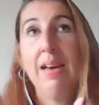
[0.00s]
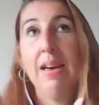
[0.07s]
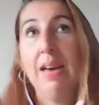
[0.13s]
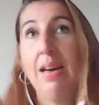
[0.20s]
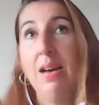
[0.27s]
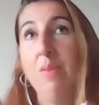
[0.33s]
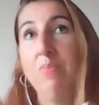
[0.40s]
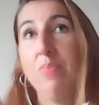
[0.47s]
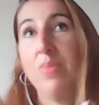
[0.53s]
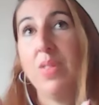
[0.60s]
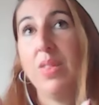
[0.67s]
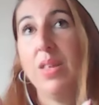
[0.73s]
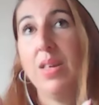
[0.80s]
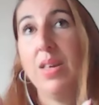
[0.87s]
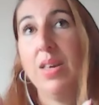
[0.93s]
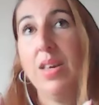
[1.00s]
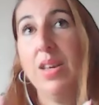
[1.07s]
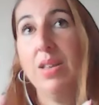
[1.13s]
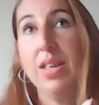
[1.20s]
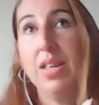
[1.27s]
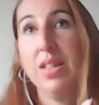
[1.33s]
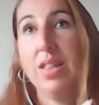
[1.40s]
um, you
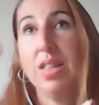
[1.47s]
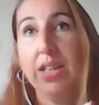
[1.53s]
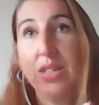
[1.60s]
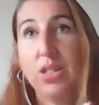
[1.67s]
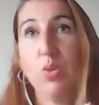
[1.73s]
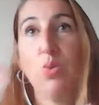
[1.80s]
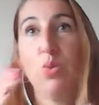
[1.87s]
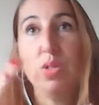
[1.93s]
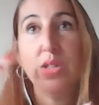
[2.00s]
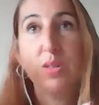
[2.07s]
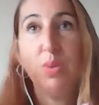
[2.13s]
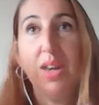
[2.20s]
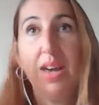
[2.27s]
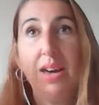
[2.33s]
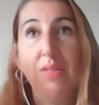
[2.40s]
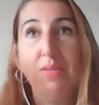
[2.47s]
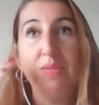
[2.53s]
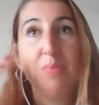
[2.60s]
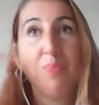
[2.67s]
know, the, these thoughts we have,